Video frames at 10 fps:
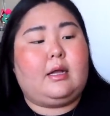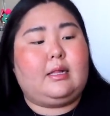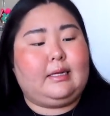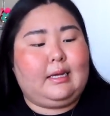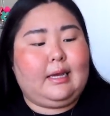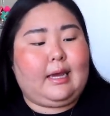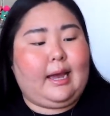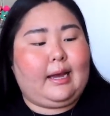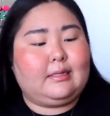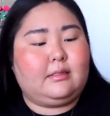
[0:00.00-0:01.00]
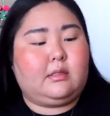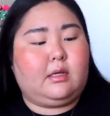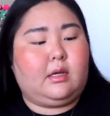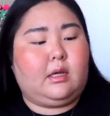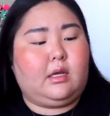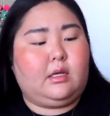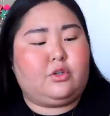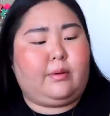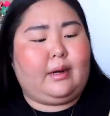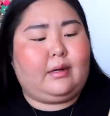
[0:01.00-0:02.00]
Clinique has the
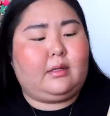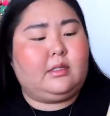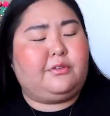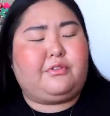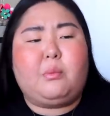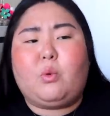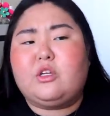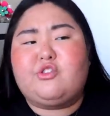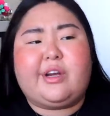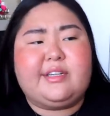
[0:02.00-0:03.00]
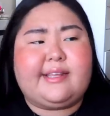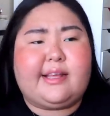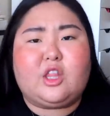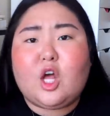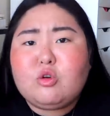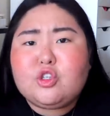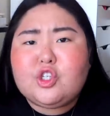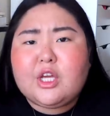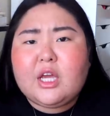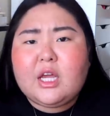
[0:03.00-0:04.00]
Dramatically Different Moisturizing
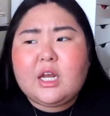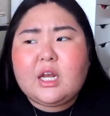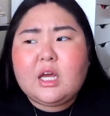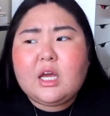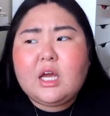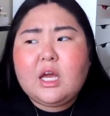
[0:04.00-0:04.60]
Lotion,